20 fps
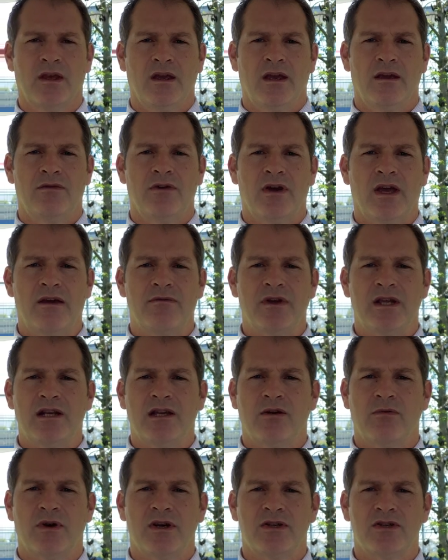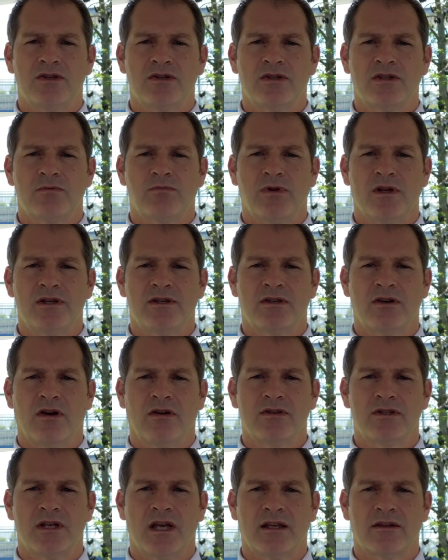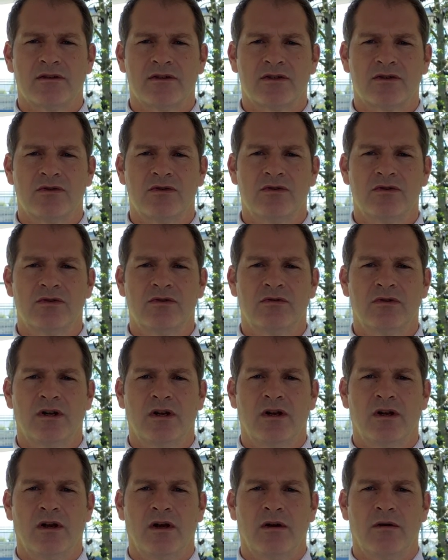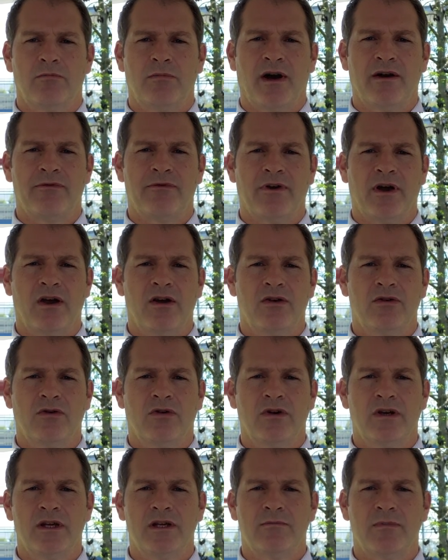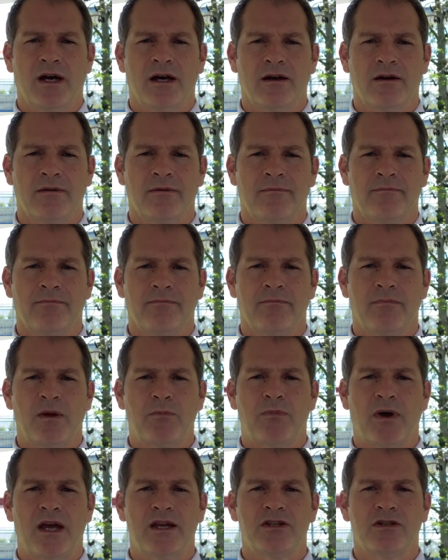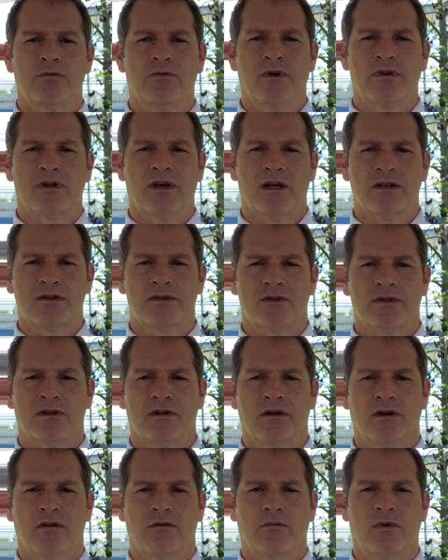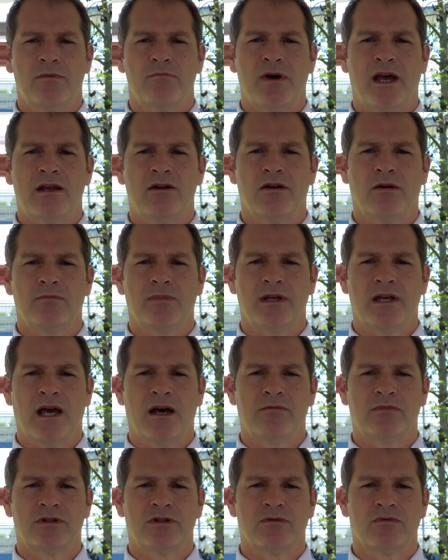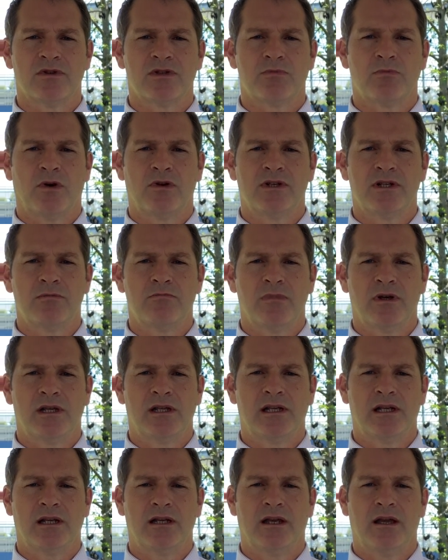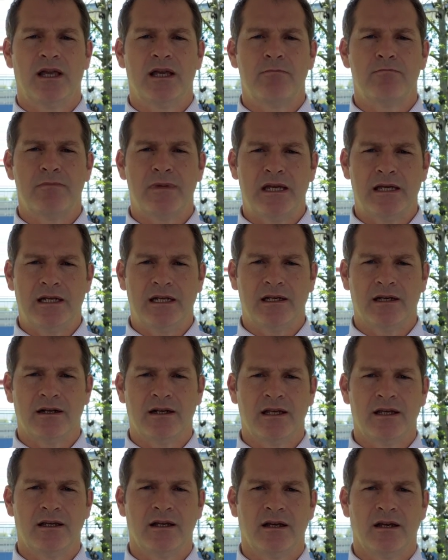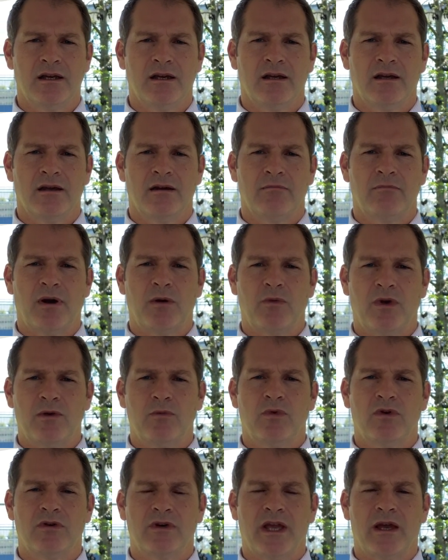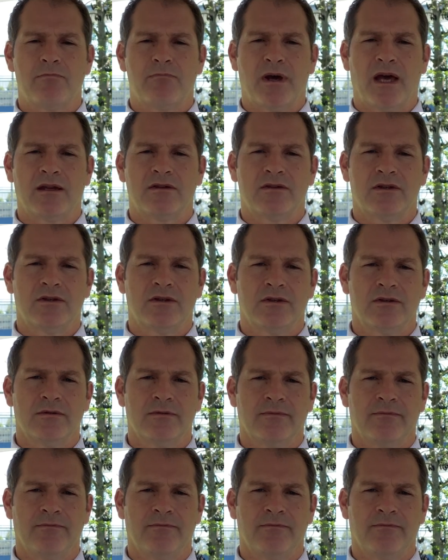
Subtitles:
If you have any questions, please contact the school by phone or email. Be patient with us. We may not be able to respond immediately, but we will get back to you.